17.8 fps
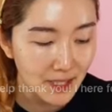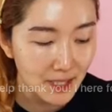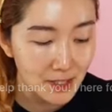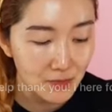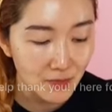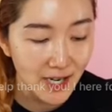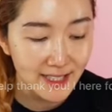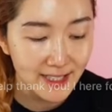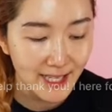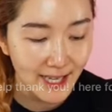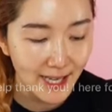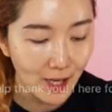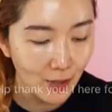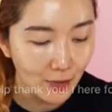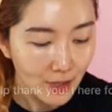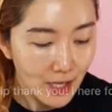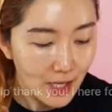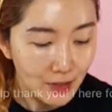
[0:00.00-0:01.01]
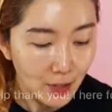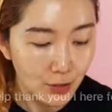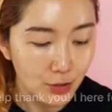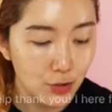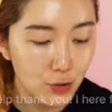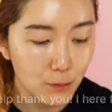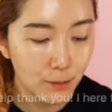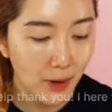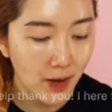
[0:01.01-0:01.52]
because right now the
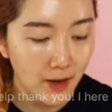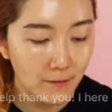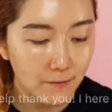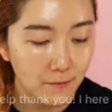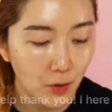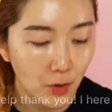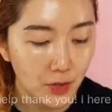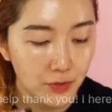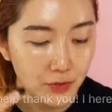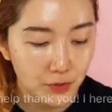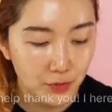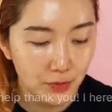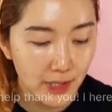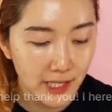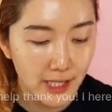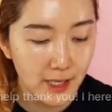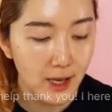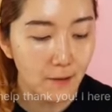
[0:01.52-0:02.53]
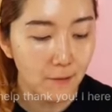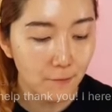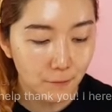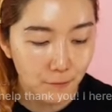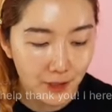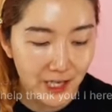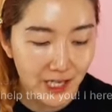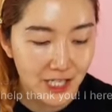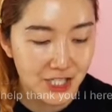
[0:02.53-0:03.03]
coupon for three
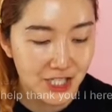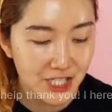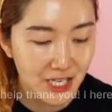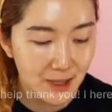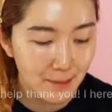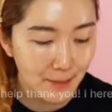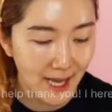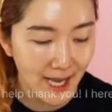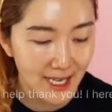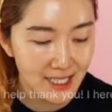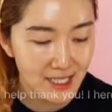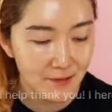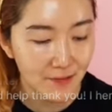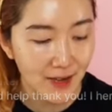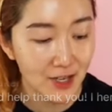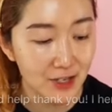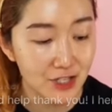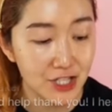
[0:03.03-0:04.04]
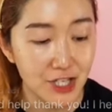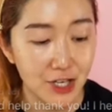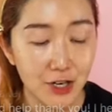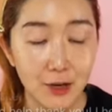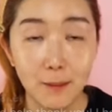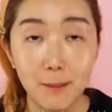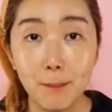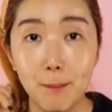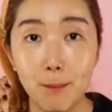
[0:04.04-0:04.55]
free she mask
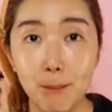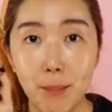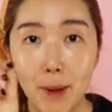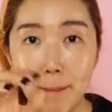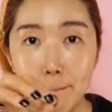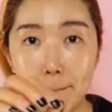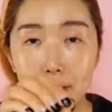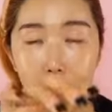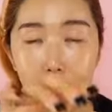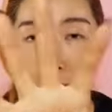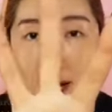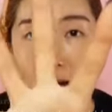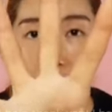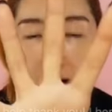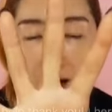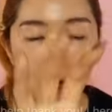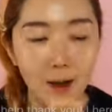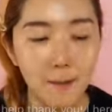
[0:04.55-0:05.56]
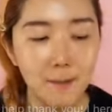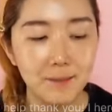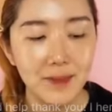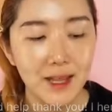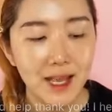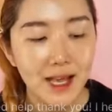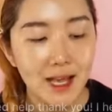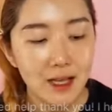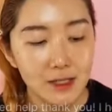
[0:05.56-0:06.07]
voucher Bum, ba, da,
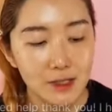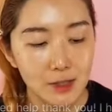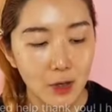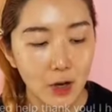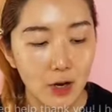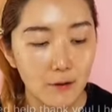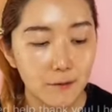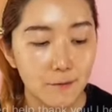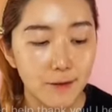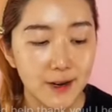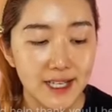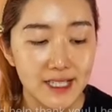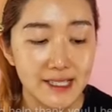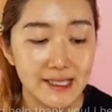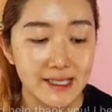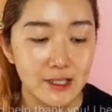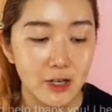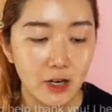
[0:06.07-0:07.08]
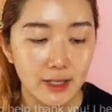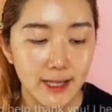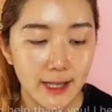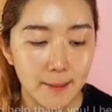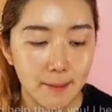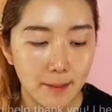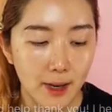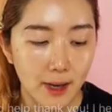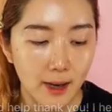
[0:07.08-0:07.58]
bum. So our friend
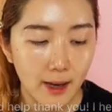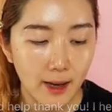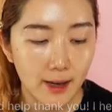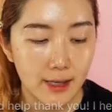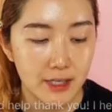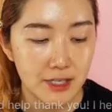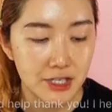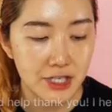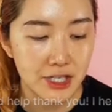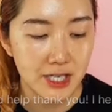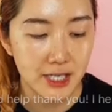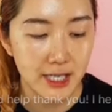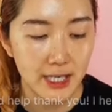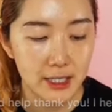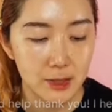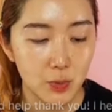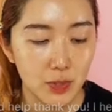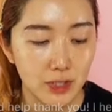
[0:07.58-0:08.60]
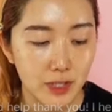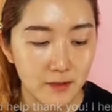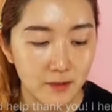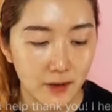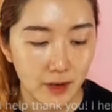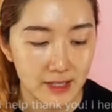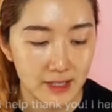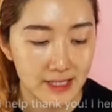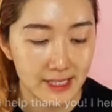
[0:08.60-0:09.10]
Scarlett Ma, she is one of
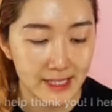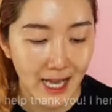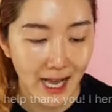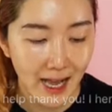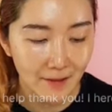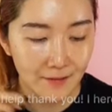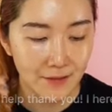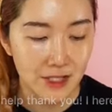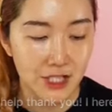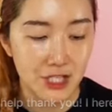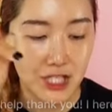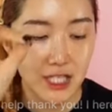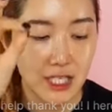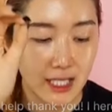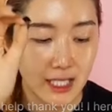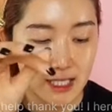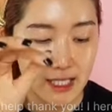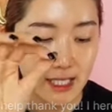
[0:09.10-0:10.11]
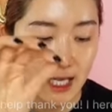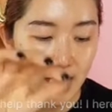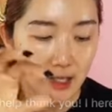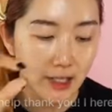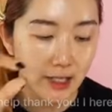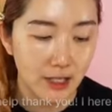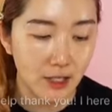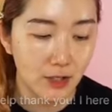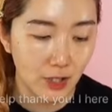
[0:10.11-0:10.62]
our staff and she is
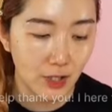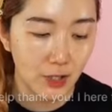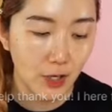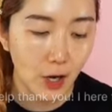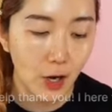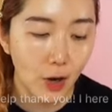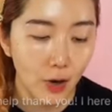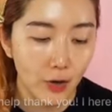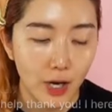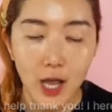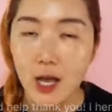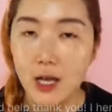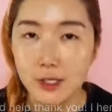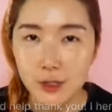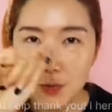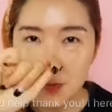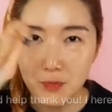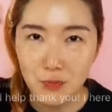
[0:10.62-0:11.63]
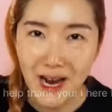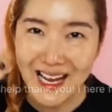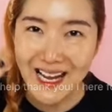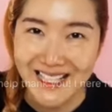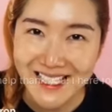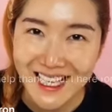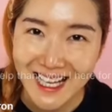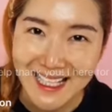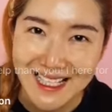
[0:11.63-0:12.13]
telling you the code. So
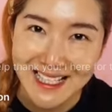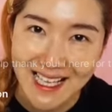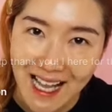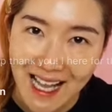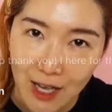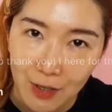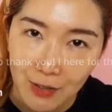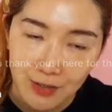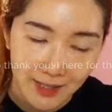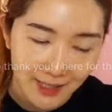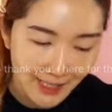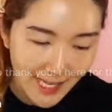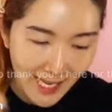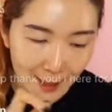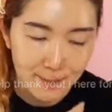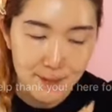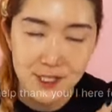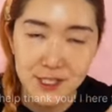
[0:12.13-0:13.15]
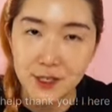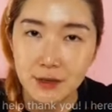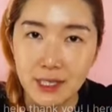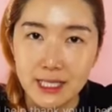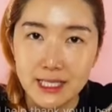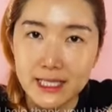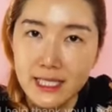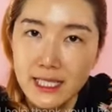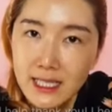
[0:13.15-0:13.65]
write that down, capture
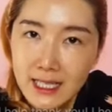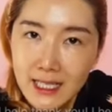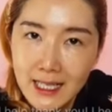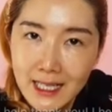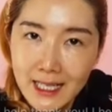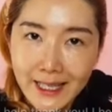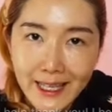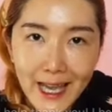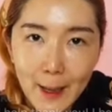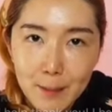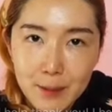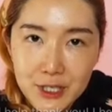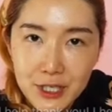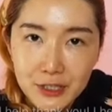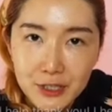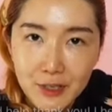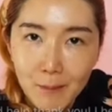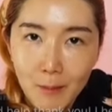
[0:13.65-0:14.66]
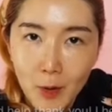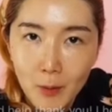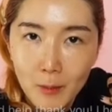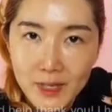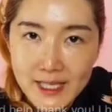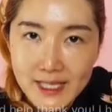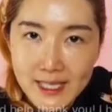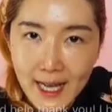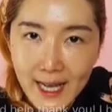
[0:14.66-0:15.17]
it. Capture the
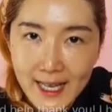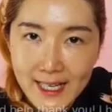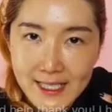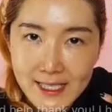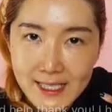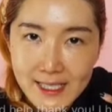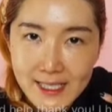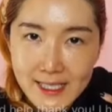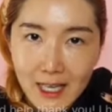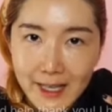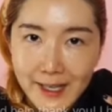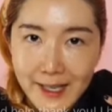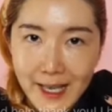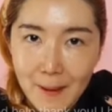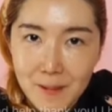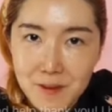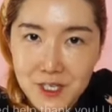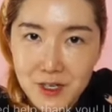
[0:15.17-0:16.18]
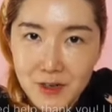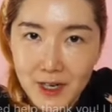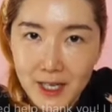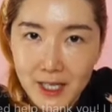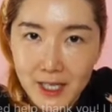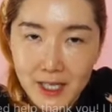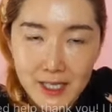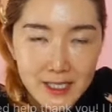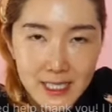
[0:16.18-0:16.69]
moments, guys. Capture
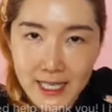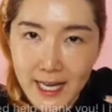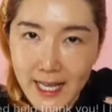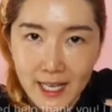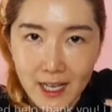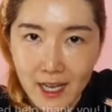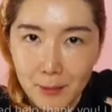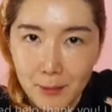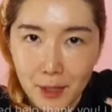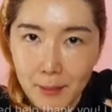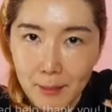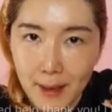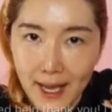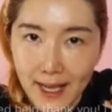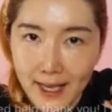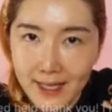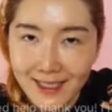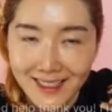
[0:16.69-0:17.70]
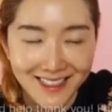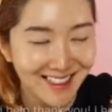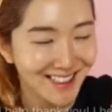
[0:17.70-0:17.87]
it, cause it ain't coming back.